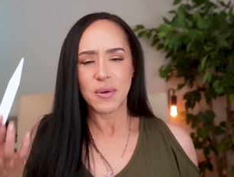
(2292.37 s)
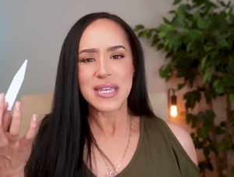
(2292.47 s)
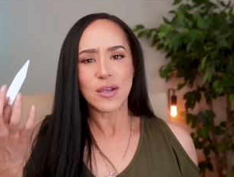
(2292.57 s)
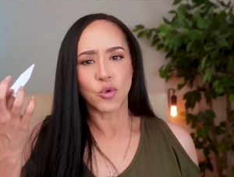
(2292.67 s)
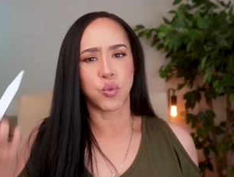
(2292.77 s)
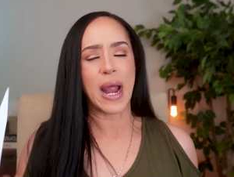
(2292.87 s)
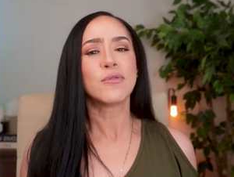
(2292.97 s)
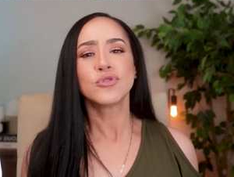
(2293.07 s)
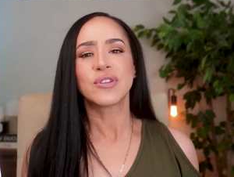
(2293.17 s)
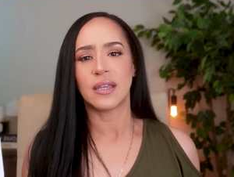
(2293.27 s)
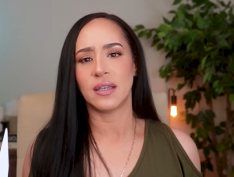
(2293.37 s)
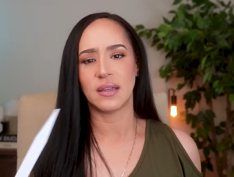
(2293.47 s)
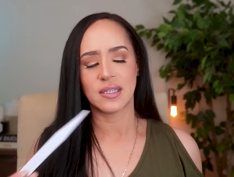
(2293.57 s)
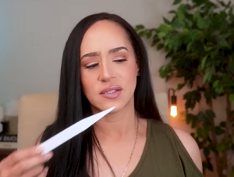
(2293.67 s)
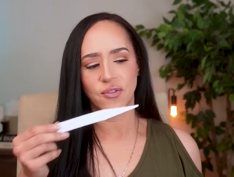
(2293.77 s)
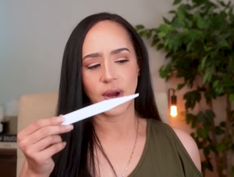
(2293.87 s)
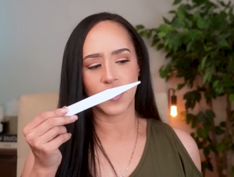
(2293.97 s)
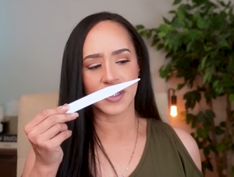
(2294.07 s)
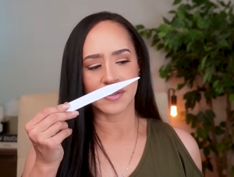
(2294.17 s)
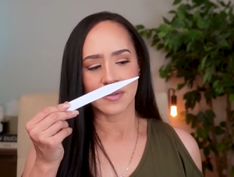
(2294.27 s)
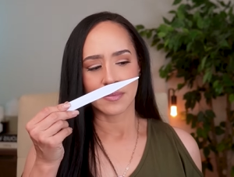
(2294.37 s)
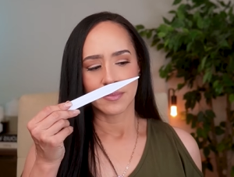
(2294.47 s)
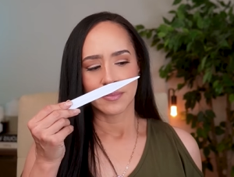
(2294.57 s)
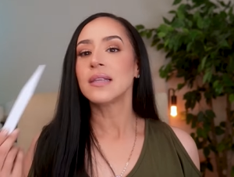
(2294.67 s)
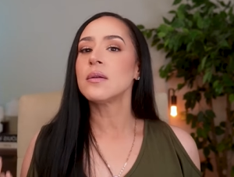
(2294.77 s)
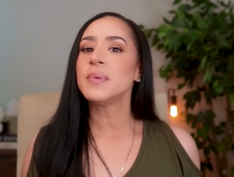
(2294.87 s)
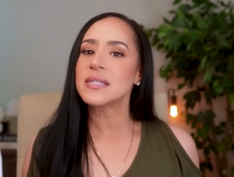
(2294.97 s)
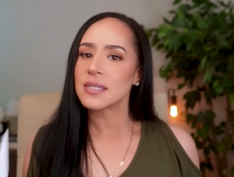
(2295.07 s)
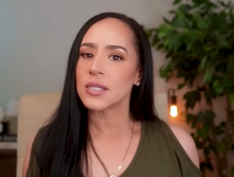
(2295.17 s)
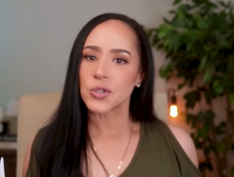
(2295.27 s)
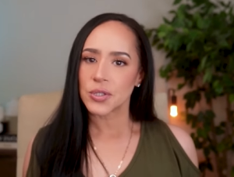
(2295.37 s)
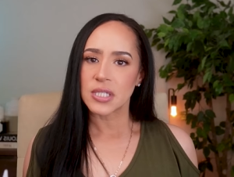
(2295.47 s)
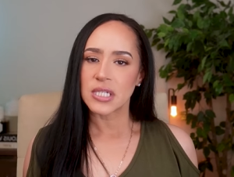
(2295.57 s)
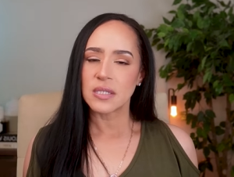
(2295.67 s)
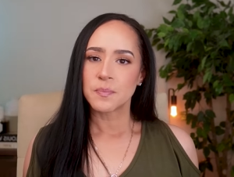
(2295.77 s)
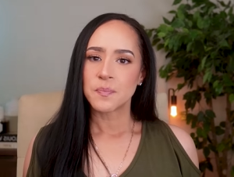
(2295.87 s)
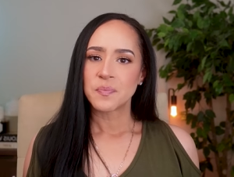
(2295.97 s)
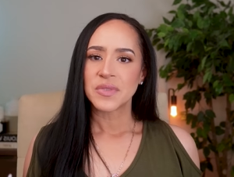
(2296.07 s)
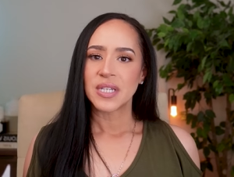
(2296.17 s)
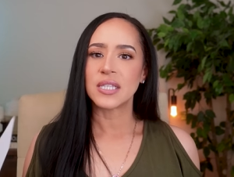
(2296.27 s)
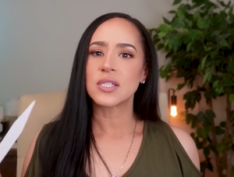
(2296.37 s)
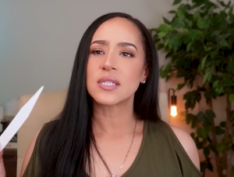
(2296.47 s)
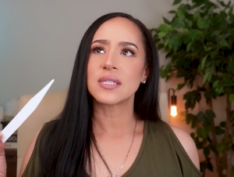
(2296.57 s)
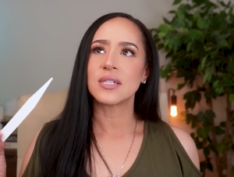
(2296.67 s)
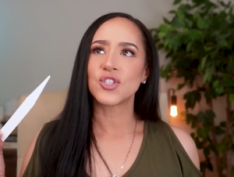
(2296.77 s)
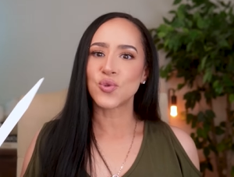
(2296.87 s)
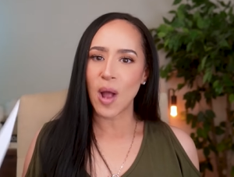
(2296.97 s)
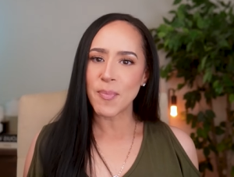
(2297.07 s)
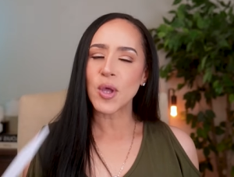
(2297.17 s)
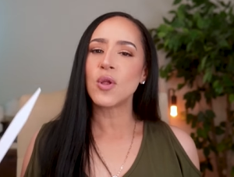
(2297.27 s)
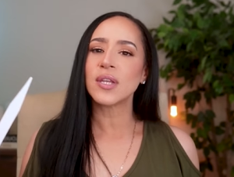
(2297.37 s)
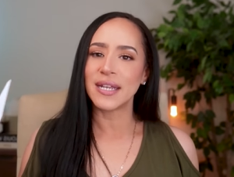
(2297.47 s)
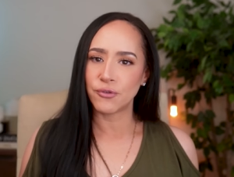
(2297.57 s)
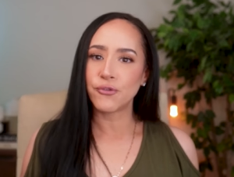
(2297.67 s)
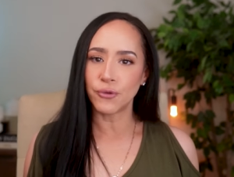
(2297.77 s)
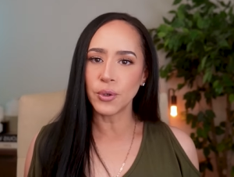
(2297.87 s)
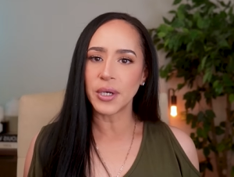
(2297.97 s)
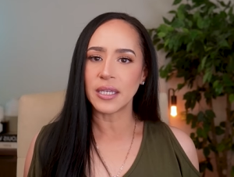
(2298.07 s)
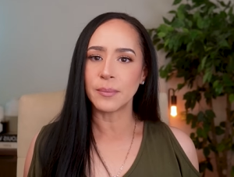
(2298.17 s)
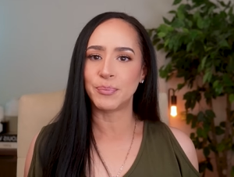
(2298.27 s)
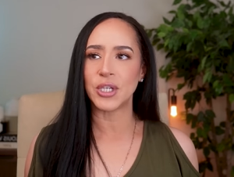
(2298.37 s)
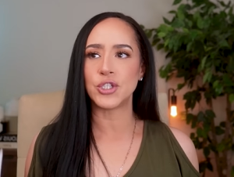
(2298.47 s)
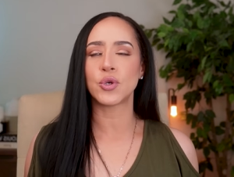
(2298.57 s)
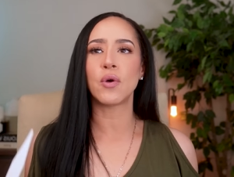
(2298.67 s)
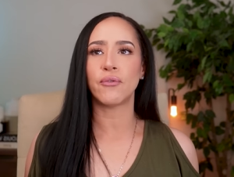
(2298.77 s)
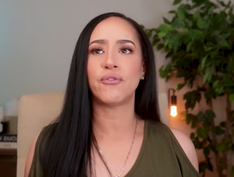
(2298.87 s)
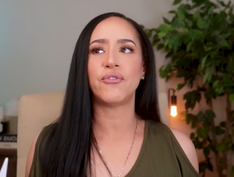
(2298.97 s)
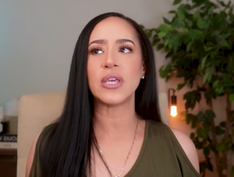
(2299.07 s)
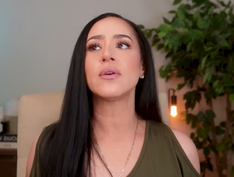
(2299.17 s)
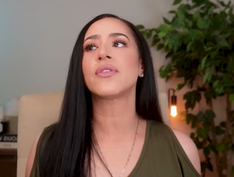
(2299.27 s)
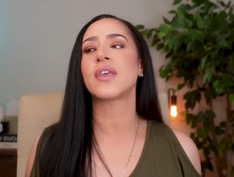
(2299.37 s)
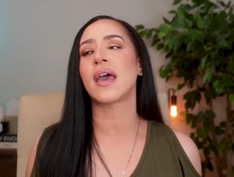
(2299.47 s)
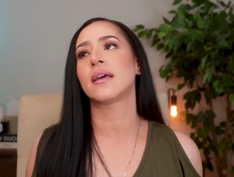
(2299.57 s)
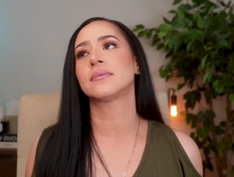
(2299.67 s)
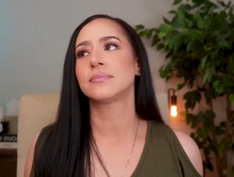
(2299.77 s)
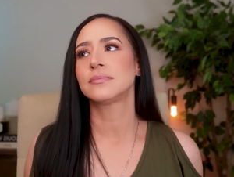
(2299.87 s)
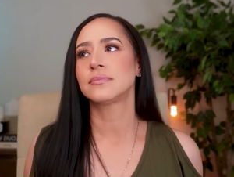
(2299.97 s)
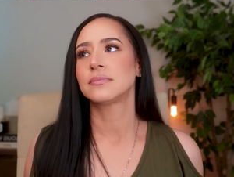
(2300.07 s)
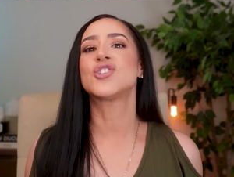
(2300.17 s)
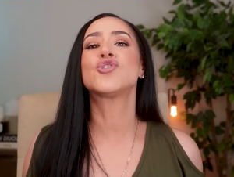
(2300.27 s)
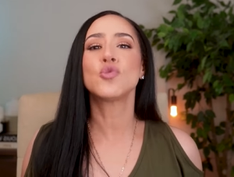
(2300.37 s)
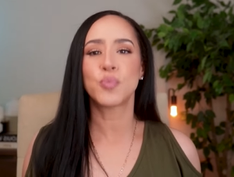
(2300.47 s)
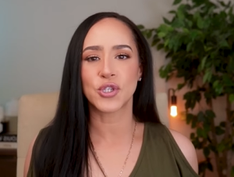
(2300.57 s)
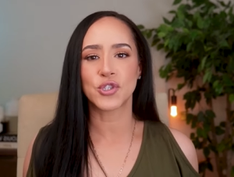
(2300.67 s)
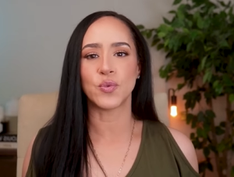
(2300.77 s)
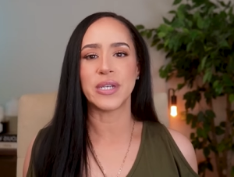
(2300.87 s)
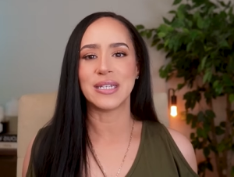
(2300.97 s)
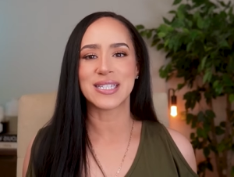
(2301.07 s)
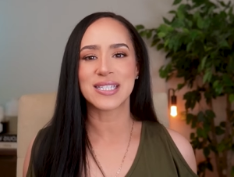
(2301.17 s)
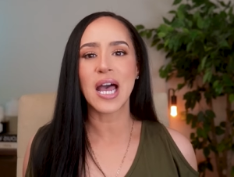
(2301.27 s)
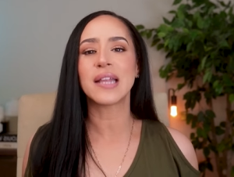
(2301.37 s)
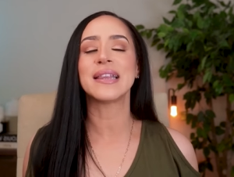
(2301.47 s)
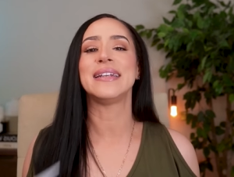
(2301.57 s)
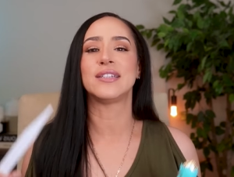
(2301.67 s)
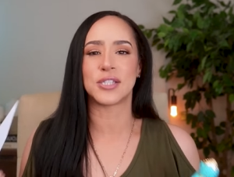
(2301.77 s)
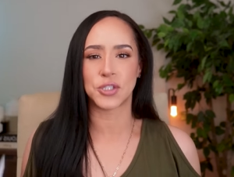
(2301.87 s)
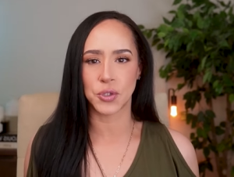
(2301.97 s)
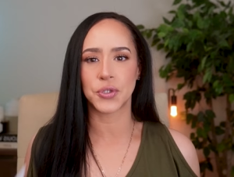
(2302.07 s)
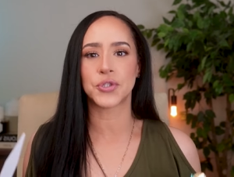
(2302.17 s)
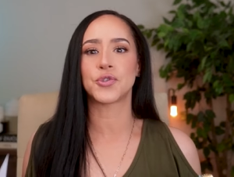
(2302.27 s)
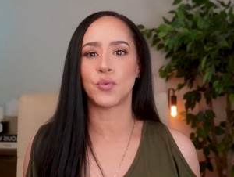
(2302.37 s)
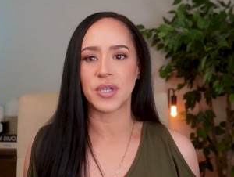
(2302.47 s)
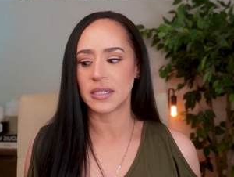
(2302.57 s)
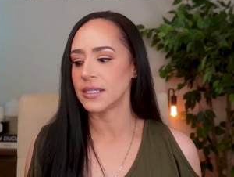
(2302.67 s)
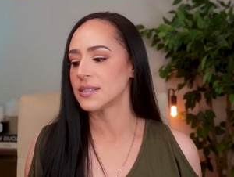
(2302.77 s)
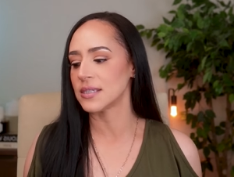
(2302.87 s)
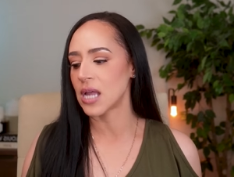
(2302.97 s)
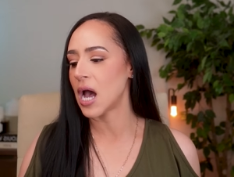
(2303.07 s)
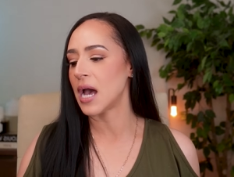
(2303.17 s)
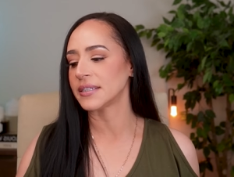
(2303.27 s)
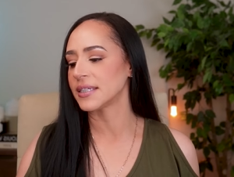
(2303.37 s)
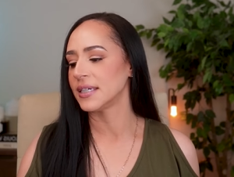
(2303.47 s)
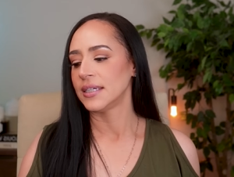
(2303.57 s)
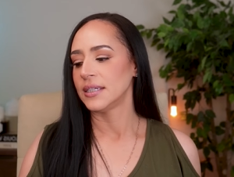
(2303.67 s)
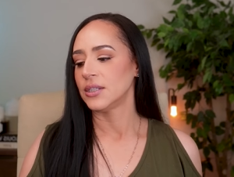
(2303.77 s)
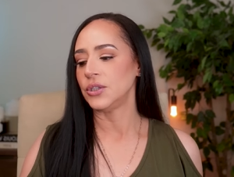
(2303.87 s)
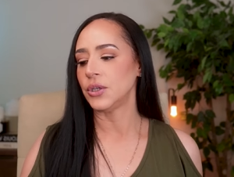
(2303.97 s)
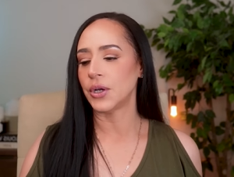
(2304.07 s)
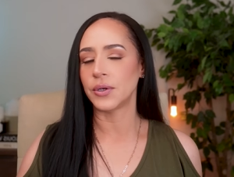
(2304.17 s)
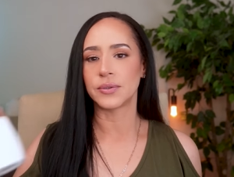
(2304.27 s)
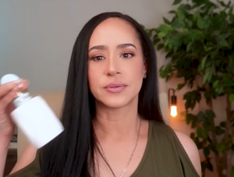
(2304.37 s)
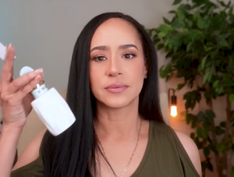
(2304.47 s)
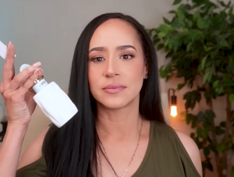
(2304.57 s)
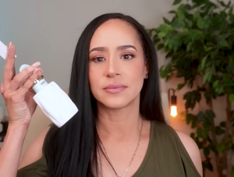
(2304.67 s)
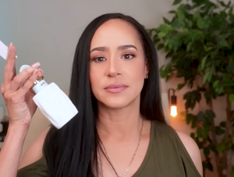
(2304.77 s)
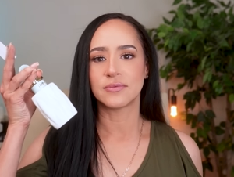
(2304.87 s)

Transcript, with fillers: very grounding in this fragrance. It's a little bit citrusy. It's tropical and fruity, but you don't feel that it's super sweet. It's not like dessert sweet. It's not you know,